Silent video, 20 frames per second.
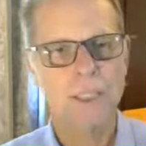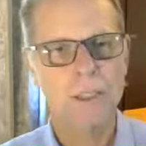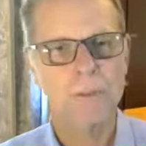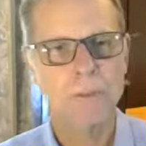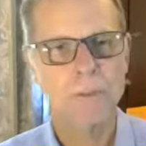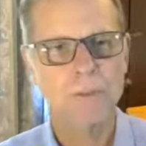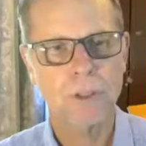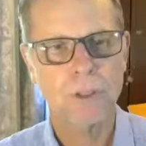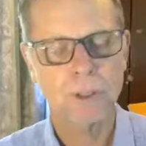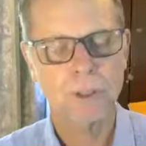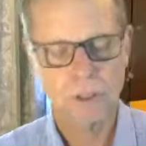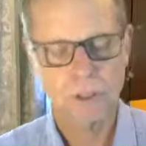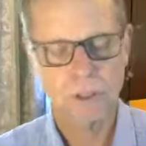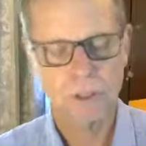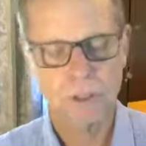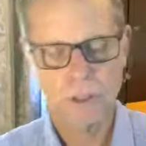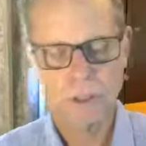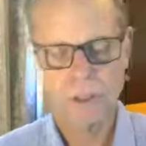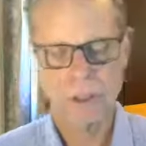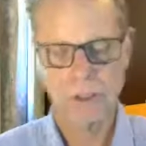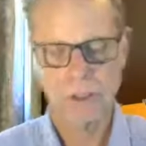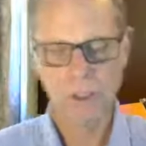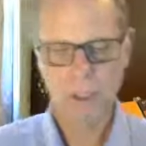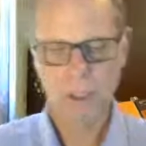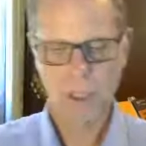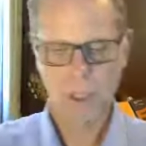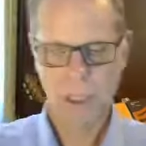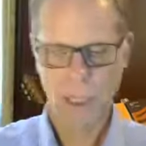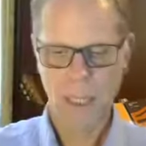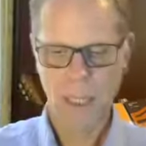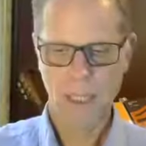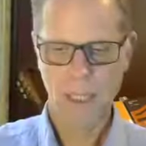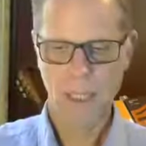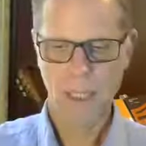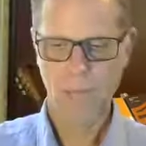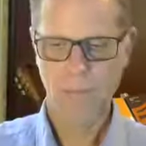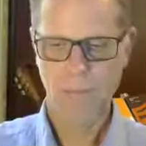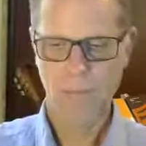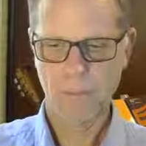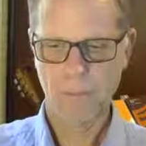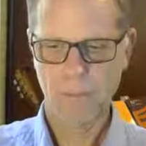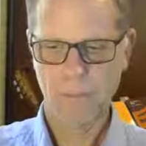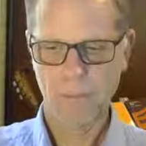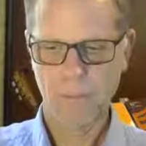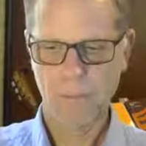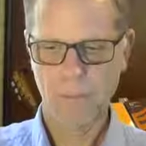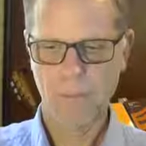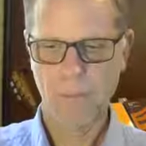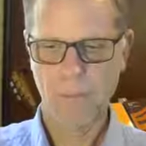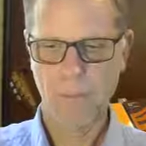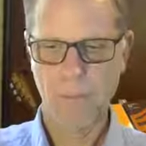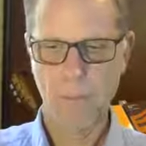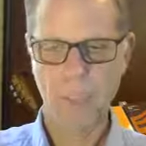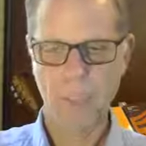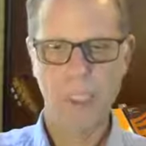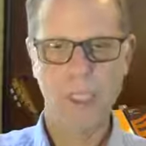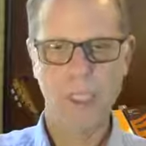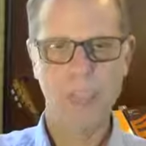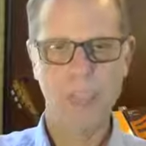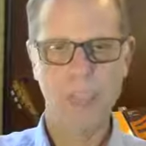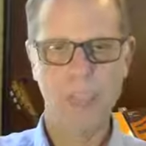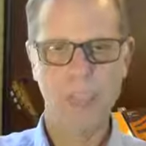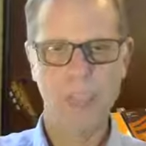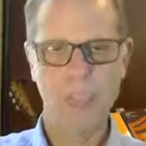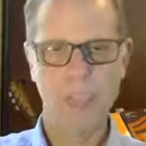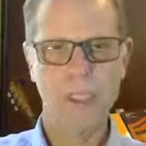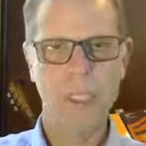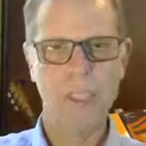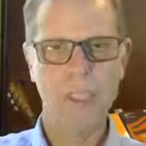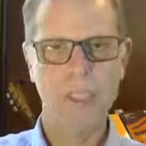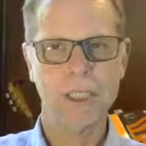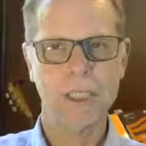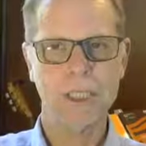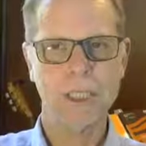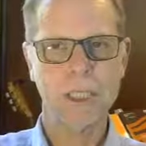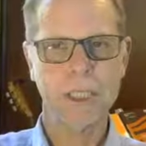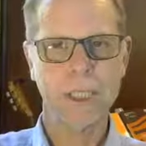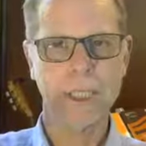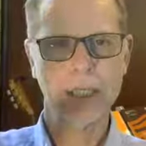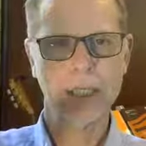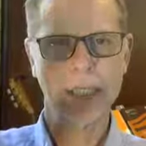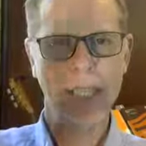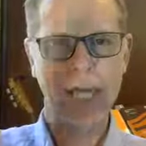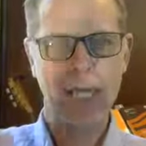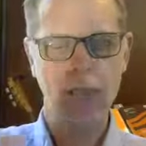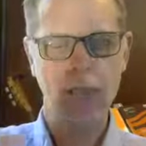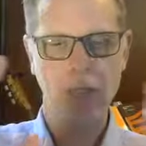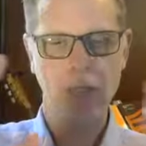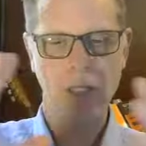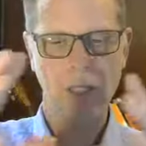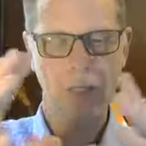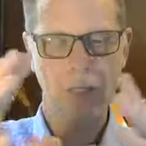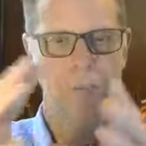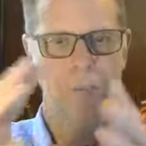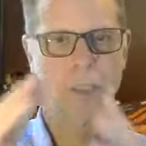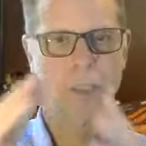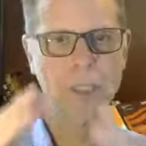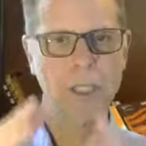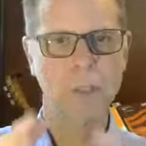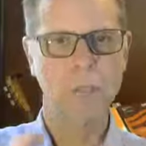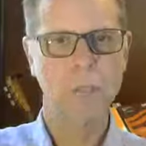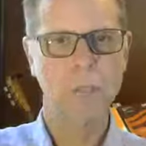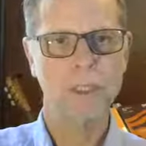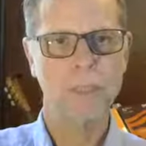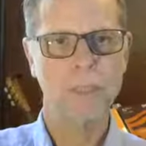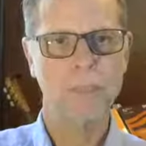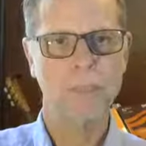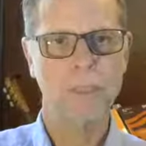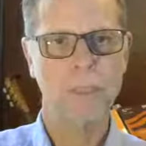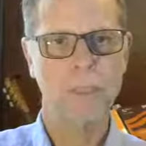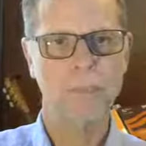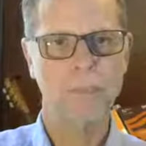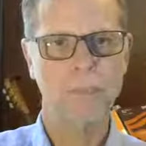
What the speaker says: refers to bringing attention in and gathering it and putting it in one spot.